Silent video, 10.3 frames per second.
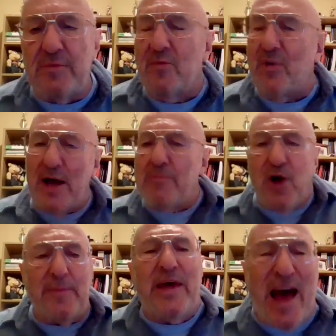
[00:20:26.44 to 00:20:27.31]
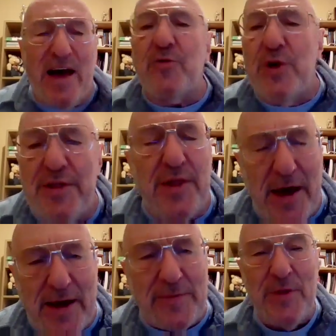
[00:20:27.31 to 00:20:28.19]
well, I probably have written
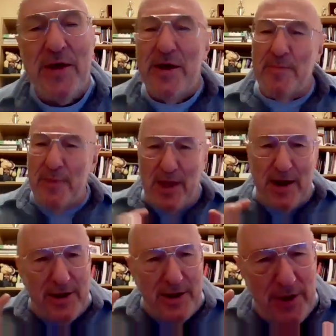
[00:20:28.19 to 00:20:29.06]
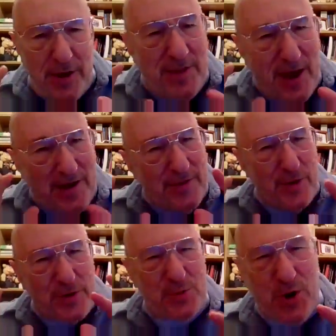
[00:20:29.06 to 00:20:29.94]
that. Not in
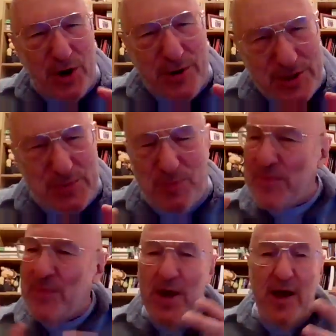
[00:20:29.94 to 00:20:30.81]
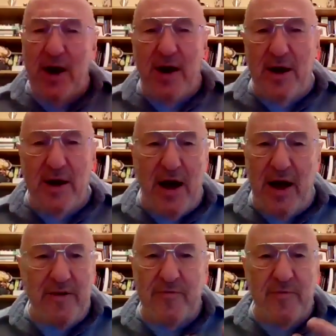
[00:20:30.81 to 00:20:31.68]
those words, but
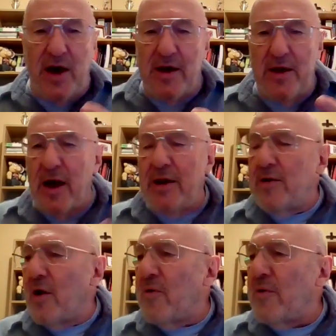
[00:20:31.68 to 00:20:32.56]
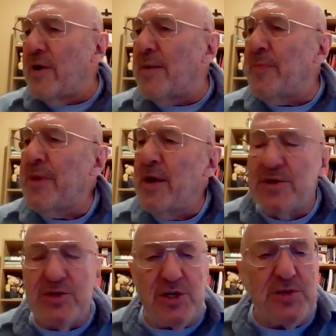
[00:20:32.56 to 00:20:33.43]
I don't know.
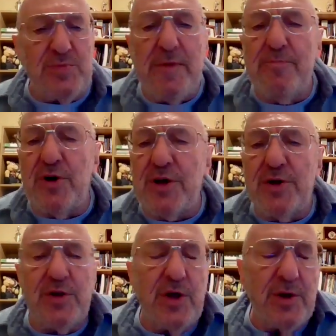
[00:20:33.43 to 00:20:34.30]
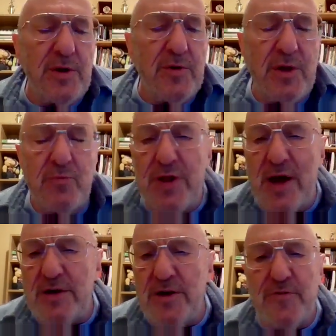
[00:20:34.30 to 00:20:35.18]
Since my book with
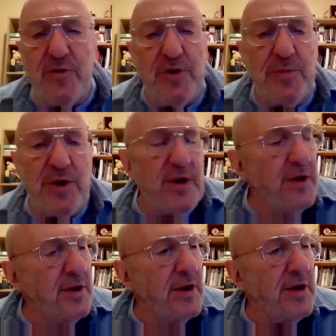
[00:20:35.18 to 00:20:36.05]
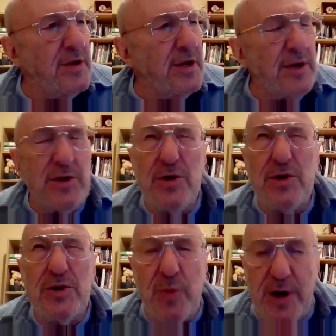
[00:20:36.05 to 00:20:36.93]
Alan Fuderman
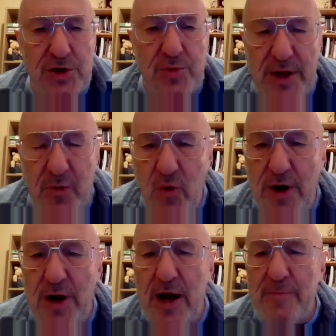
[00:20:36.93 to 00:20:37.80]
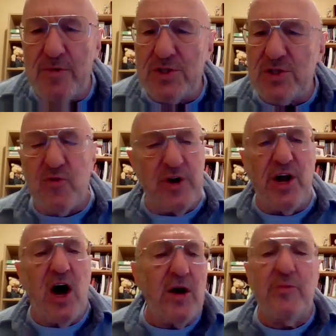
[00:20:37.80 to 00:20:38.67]
in 2021, I must have written
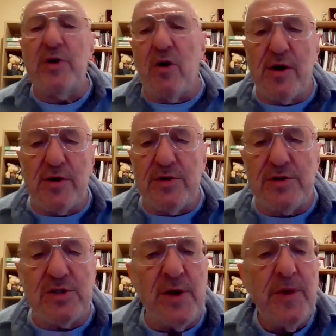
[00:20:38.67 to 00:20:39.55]
100 articles,